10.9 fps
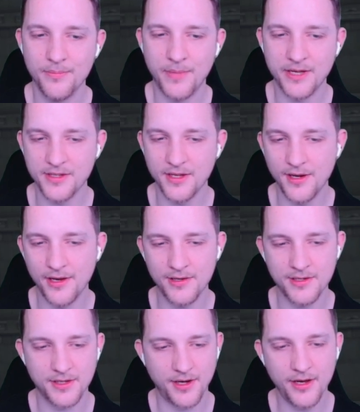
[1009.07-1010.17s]
Master
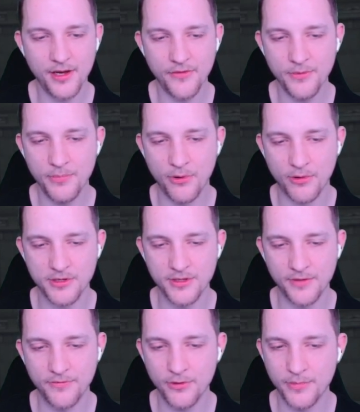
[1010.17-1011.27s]
Link, I have important
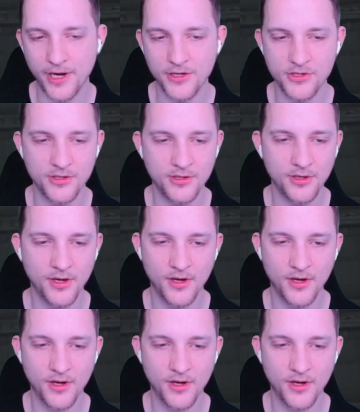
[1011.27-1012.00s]
information.